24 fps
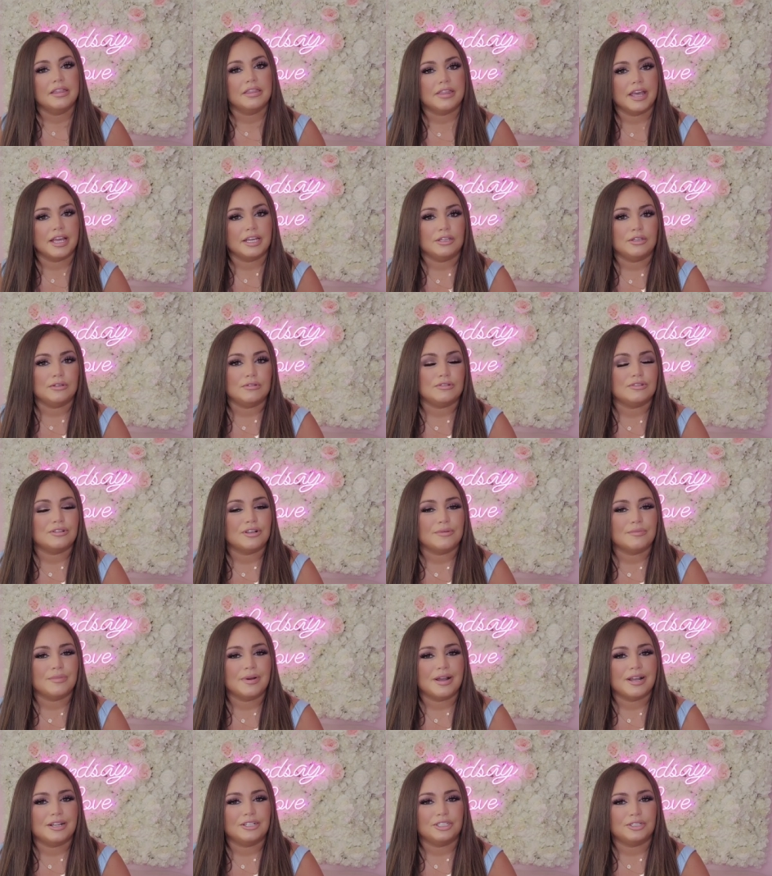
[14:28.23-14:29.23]
Thank you so
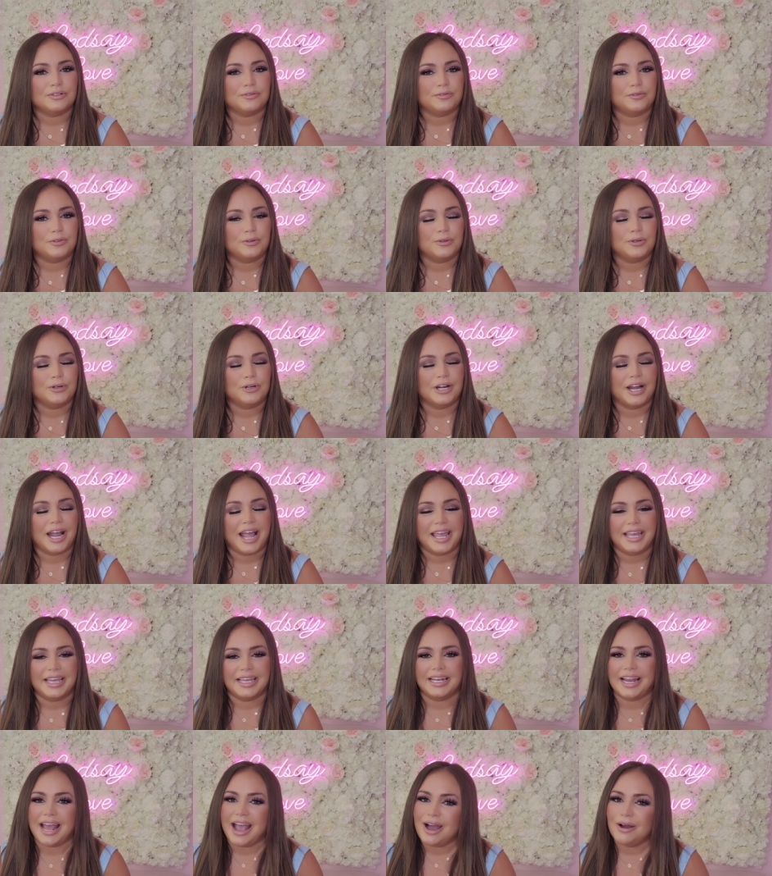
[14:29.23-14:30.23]
much for
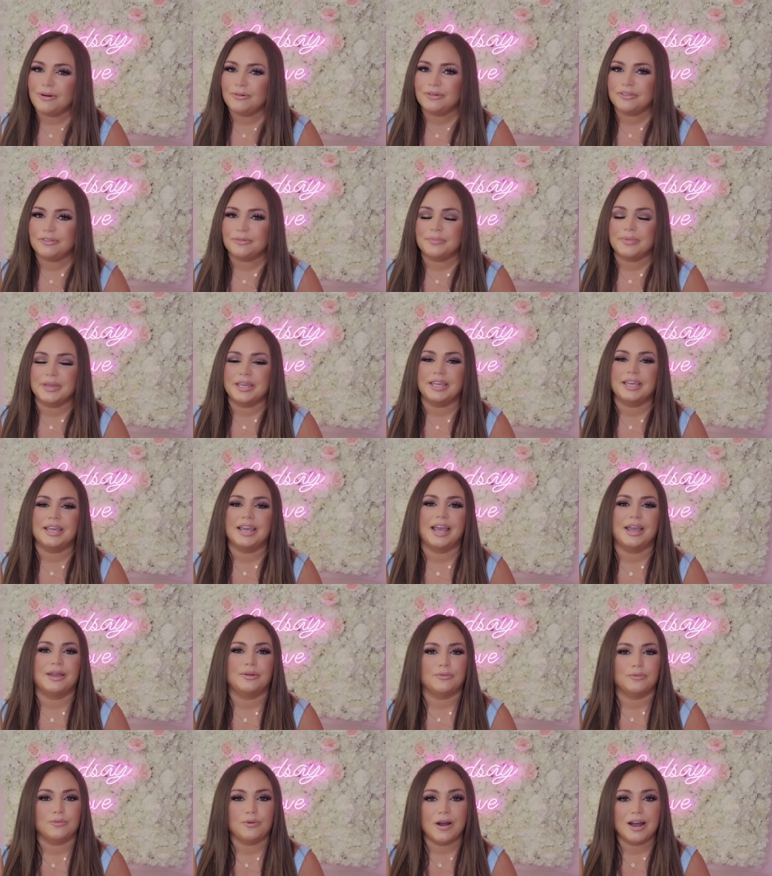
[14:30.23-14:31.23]
hanging out with me
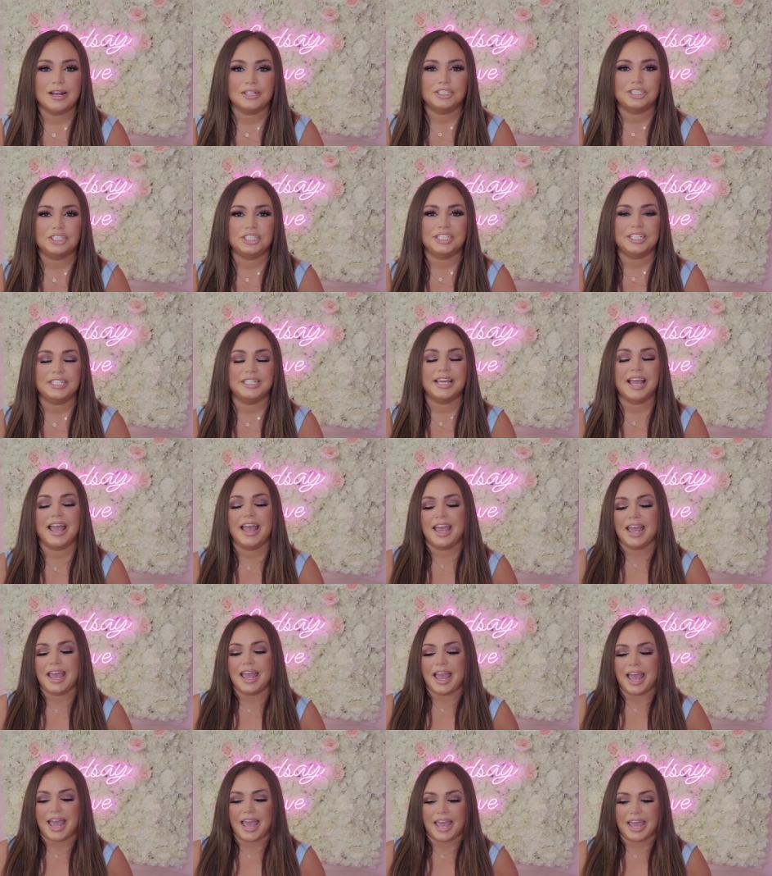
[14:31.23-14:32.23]
and watching,
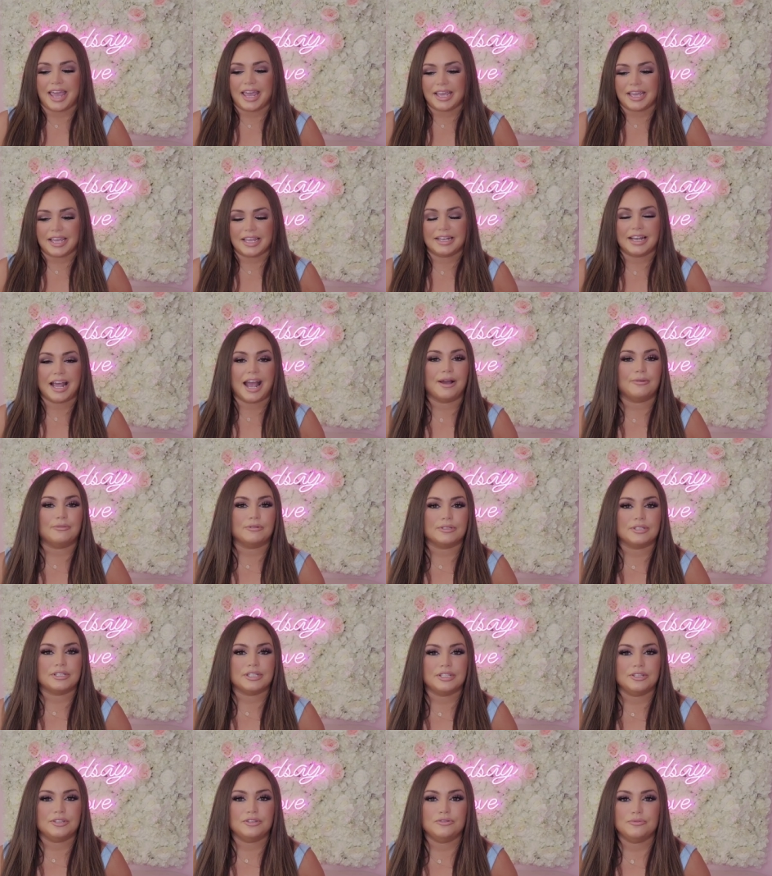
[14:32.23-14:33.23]
and I will
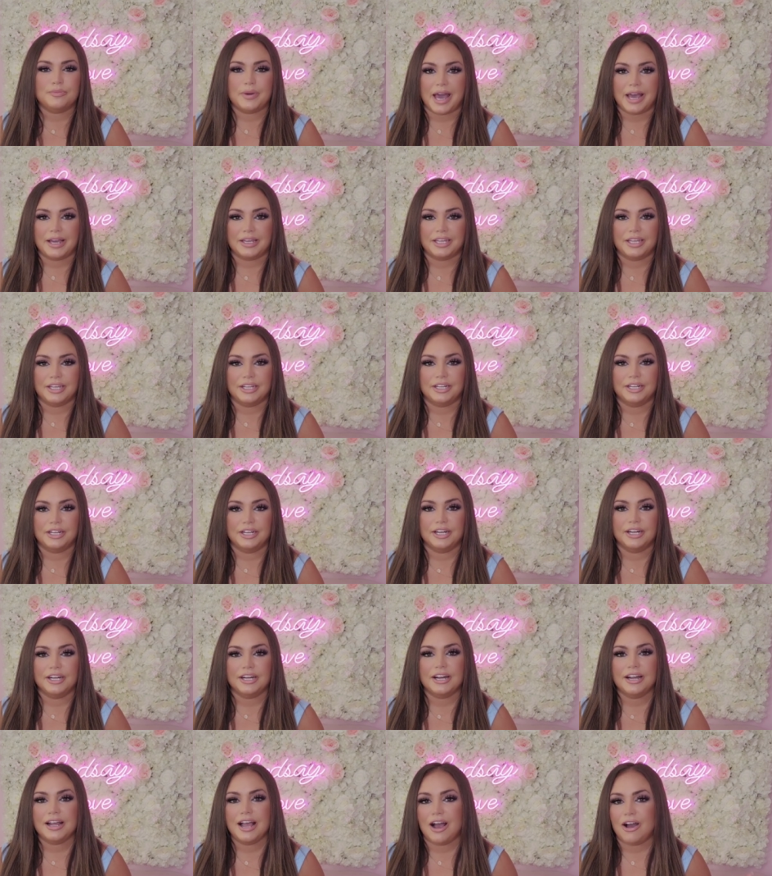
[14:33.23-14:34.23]
see you back
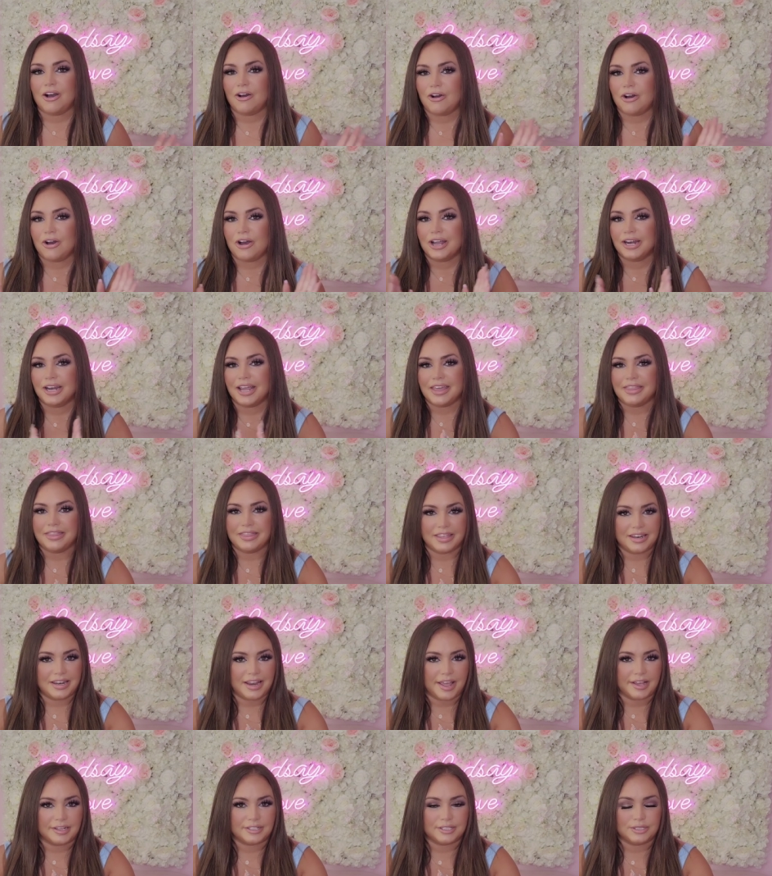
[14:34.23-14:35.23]
here on the
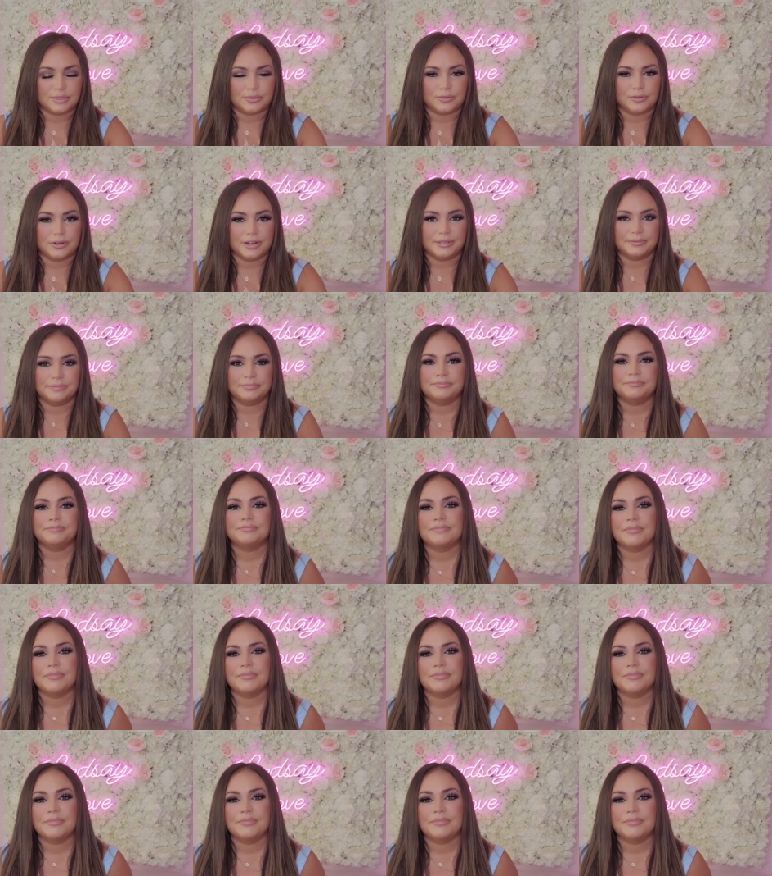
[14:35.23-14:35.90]
next one.